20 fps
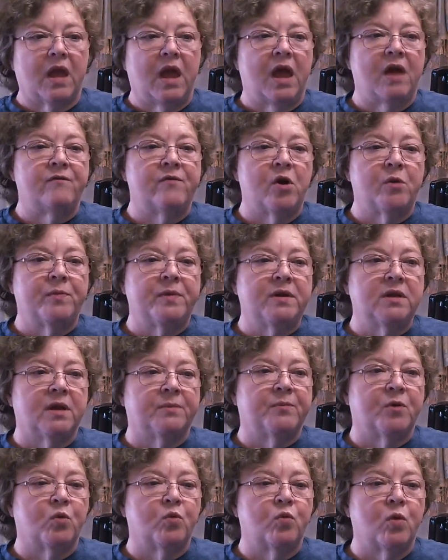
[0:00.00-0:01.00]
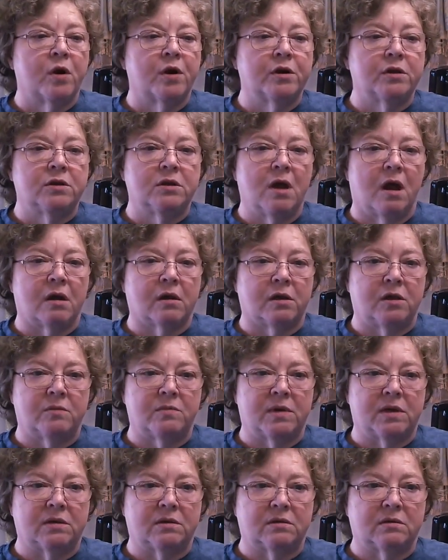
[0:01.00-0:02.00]
have opened up a Word
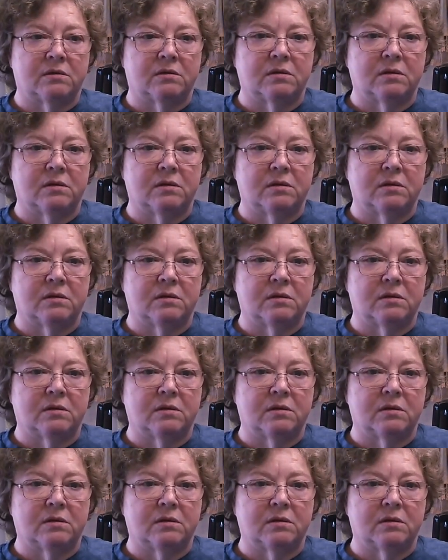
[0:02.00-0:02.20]
document.